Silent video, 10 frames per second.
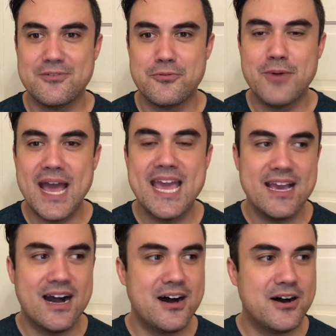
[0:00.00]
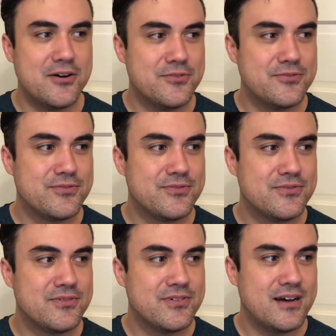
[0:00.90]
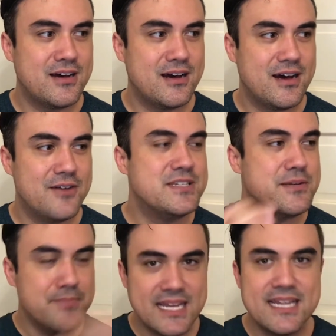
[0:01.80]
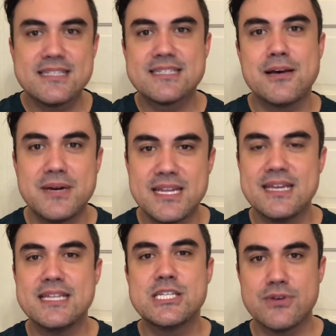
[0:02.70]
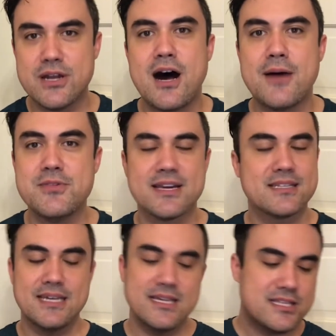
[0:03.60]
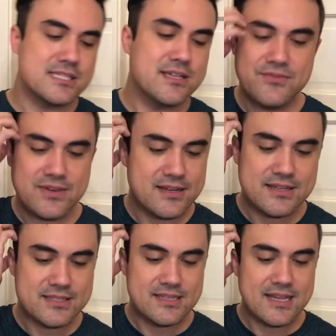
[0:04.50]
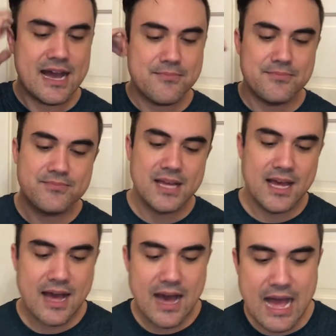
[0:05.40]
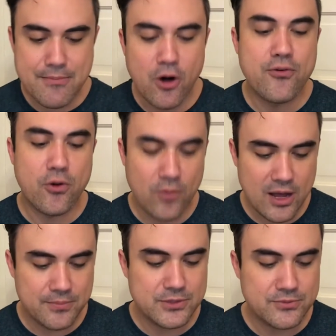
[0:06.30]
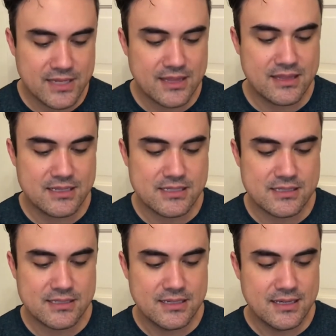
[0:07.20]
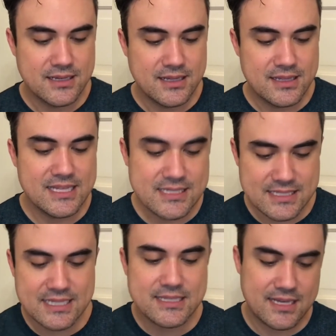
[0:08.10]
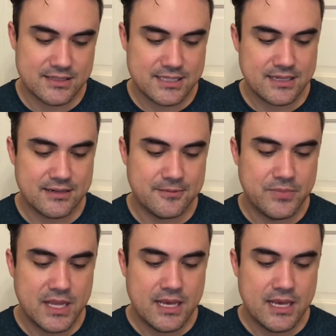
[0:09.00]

way of demeaning somebody into an object. I'm overwhelmed with these details here.